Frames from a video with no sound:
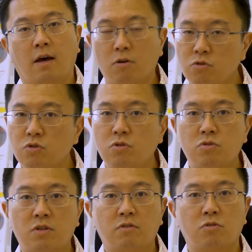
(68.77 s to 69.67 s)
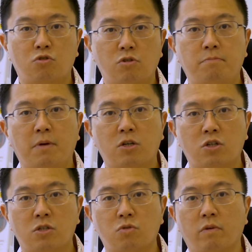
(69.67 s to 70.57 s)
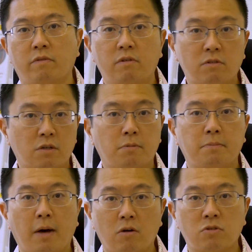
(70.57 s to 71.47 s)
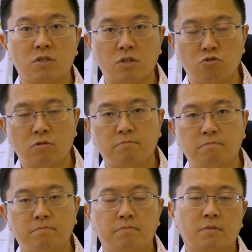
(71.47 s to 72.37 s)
I also use it to treat patients with irritable bowel syndrome,